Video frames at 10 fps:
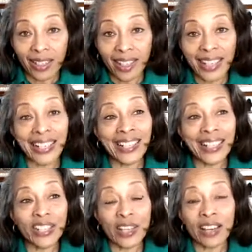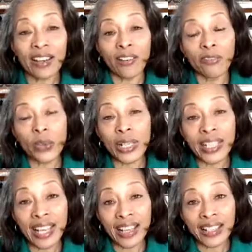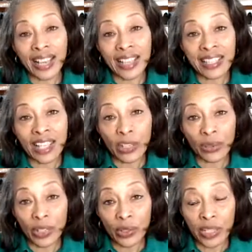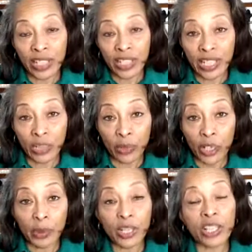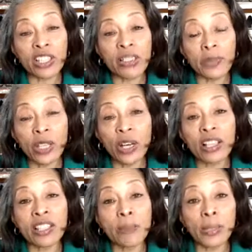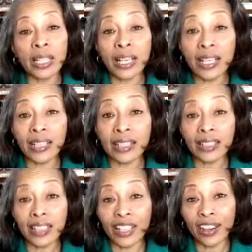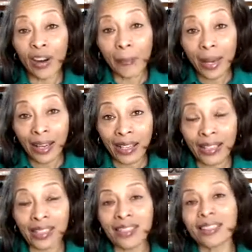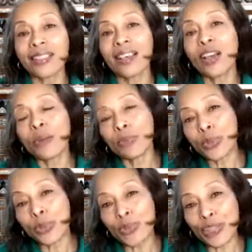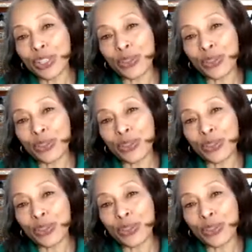is a vortex accelerator, decelerator, because the blood in our bodies moves in a